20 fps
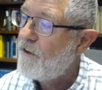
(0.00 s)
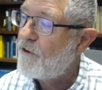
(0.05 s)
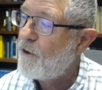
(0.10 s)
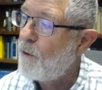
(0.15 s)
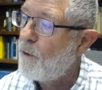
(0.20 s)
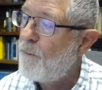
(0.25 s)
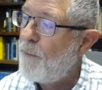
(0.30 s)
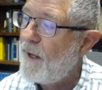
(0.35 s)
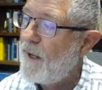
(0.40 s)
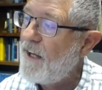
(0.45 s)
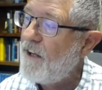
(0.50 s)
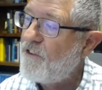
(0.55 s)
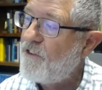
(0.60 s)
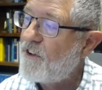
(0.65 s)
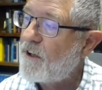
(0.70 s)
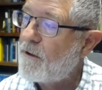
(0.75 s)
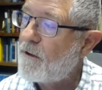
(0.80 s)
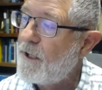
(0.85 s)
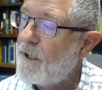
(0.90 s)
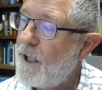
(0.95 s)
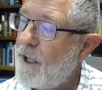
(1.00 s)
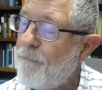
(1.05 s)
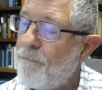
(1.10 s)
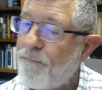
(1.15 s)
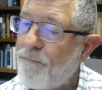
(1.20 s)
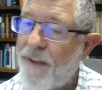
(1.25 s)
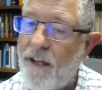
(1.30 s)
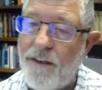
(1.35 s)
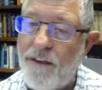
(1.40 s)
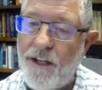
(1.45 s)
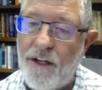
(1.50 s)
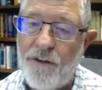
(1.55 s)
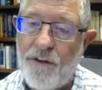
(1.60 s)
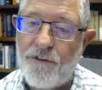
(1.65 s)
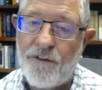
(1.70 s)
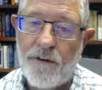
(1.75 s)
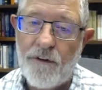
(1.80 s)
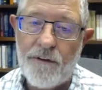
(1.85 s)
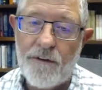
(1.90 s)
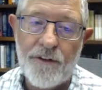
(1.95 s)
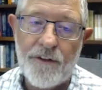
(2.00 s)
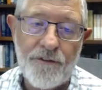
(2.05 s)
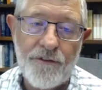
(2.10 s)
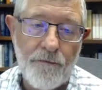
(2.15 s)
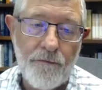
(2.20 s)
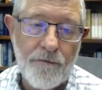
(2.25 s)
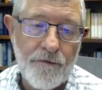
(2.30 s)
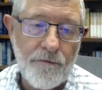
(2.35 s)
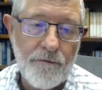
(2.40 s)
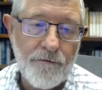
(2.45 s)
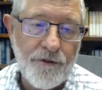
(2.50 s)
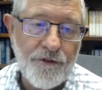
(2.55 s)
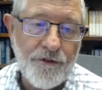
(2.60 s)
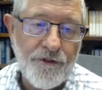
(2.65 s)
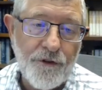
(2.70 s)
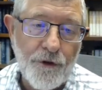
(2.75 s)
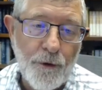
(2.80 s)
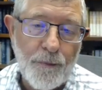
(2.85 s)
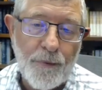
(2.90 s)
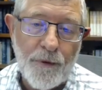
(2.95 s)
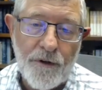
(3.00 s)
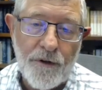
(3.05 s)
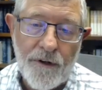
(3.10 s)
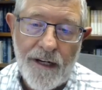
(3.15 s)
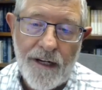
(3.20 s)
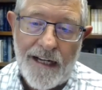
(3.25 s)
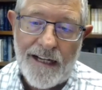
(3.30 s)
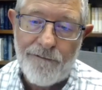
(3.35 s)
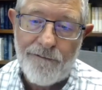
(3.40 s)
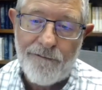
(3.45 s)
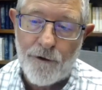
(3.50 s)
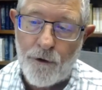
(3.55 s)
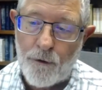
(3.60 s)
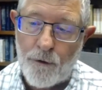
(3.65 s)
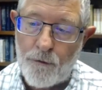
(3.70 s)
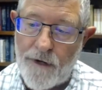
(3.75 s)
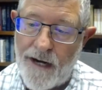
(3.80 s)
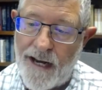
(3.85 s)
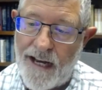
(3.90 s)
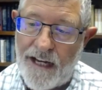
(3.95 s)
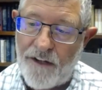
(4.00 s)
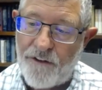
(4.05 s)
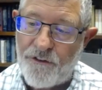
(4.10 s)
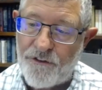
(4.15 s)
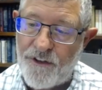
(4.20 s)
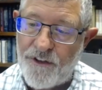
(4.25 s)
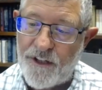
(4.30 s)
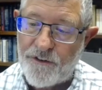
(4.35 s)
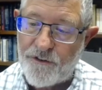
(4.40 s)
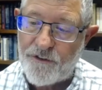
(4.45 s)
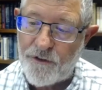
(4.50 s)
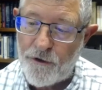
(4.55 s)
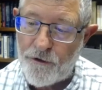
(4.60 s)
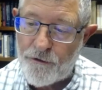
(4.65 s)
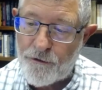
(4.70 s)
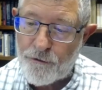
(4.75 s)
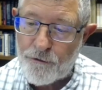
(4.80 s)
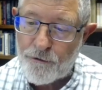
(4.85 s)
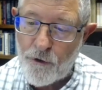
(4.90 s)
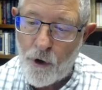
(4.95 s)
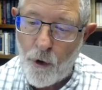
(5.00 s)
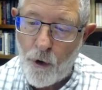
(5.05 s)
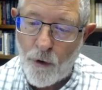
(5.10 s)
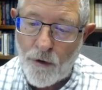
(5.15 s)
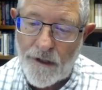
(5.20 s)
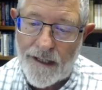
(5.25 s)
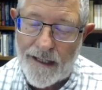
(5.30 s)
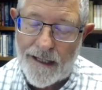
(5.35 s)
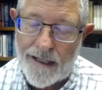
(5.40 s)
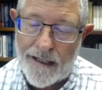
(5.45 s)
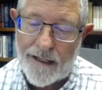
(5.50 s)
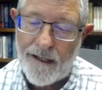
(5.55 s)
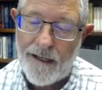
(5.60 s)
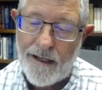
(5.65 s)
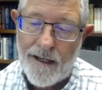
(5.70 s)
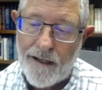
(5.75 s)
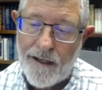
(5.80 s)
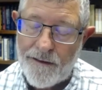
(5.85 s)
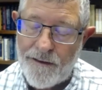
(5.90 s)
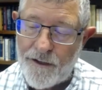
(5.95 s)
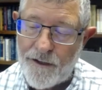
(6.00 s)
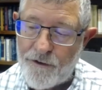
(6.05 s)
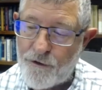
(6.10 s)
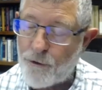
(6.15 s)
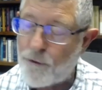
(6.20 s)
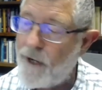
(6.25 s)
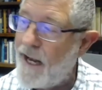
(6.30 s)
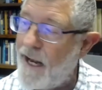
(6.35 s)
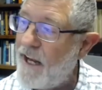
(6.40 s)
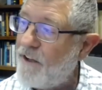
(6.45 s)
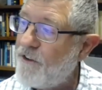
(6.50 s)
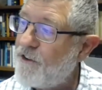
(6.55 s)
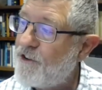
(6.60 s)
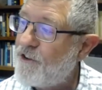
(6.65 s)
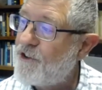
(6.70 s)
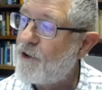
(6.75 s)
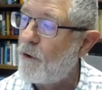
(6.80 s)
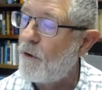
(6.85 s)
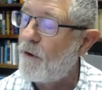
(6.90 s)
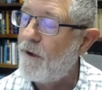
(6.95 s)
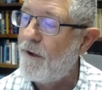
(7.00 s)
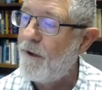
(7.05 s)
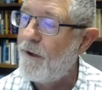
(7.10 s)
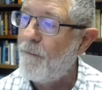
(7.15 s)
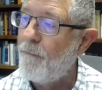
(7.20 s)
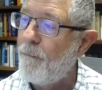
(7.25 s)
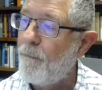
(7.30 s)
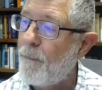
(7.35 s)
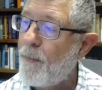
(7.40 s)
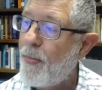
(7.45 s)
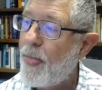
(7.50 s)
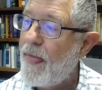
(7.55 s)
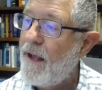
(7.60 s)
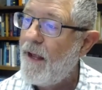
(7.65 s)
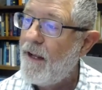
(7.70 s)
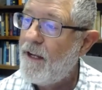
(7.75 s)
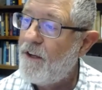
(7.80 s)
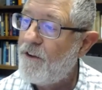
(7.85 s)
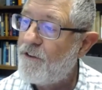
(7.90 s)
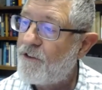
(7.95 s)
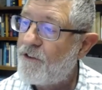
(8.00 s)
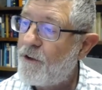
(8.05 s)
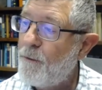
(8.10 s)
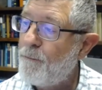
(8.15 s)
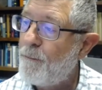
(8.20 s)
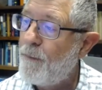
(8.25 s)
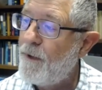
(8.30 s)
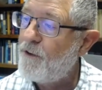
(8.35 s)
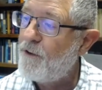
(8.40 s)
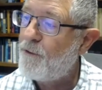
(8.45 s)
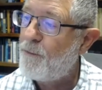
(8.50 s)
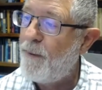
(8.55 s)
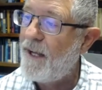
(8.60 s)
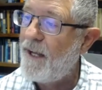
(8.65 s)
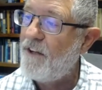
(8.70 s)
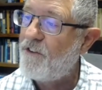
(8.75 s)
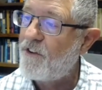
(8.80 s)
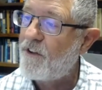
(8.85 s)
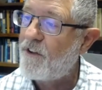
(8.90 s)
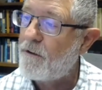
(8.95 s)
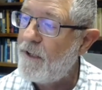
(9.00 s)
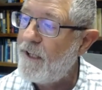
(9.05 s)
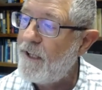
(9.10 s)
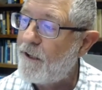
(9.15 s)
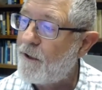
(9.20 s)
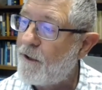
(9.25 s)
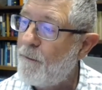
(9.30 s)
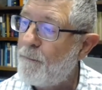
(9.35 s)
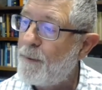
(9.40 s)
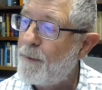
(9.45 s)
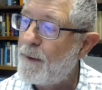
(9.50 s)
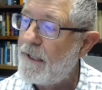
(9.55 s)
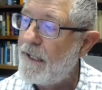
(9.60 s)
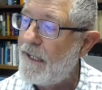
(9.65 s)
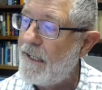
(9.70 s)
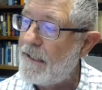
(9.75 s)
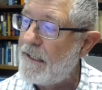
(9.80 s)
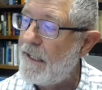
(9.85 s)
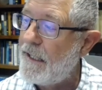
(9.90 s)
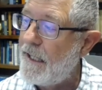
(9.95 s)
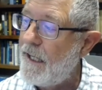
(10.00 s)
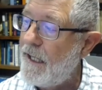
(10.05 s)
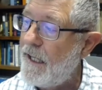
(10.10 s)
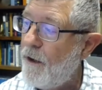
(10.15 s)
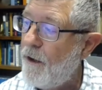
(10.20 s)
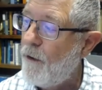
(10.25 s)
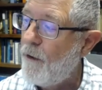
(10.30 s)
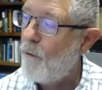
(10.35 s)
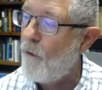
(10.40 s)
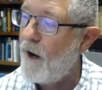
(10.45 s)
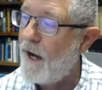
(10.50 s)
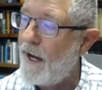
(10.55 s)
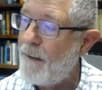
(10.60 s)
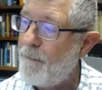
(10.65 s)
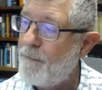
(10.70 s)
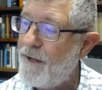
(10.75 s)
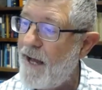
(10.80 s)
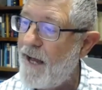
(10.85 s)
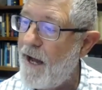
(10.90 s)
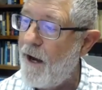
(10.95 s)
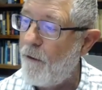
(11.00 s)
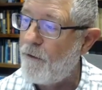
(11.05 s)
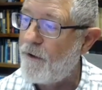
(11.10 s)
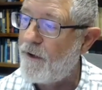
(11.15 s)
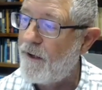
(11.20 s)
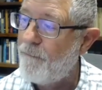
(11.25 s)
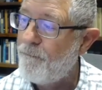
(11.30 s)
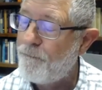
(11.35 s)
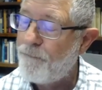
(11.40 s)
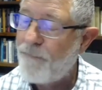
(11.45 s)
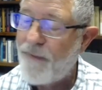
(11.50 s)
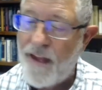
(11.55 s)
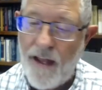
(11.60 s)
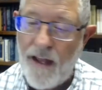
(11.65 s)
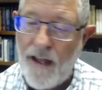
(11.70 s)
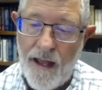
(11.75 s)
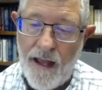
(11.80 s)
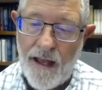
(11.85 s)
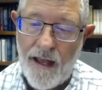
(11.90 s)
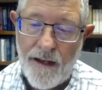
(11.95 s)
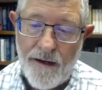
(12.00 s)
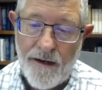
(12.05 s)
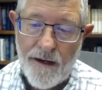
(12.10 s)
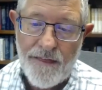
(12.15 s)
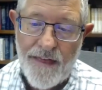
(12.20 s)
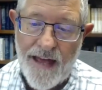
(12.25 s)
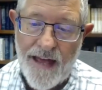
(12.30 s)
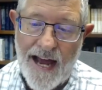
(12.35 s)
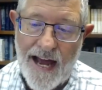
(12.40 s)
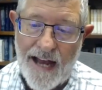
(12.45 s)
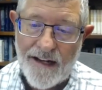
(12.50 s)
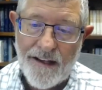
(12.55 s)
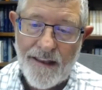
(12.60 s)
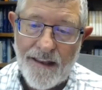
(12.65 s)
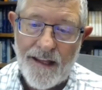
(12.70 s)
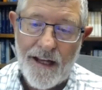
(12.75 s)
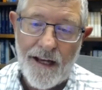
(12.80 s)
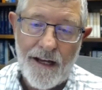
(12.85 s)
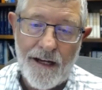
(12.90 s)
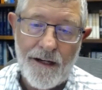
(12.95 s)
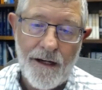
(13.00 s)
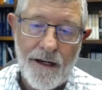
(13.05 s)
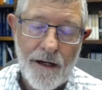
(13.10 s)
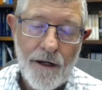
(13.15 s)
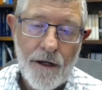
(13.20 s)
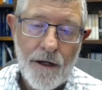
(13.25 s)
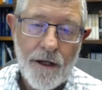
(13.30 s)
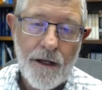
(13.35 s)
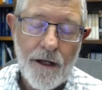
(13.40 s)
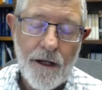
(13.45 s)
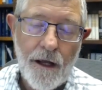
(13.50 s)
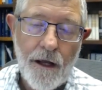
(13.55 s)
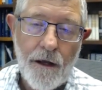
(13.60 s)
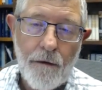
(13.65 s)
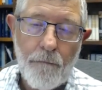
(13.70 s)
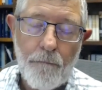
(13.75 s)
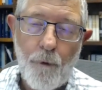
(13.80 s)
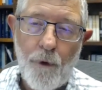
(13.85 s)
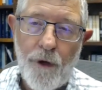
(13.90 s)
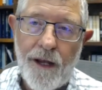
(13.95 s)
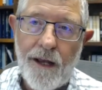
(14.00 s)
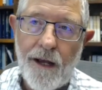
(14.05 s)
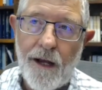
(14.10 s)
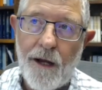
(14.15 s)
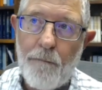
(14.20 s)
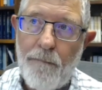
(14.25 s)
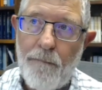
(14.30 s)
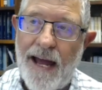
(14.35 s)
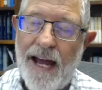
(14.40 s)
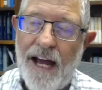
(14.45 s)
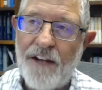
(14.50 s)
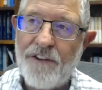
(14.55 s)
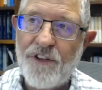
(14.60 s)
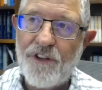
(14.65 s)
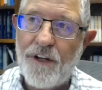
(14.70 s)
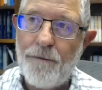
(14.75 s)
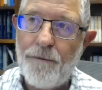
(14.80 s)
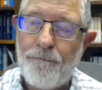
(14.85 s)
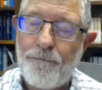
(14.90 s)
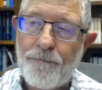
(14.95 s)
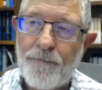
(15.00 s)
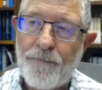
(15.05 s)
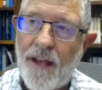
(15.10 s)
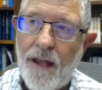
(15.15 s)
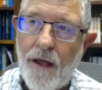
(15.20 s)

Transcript: So basically, this super evil race that's controlling the Transjordan is basically completely wiped out. And that then, we can imagine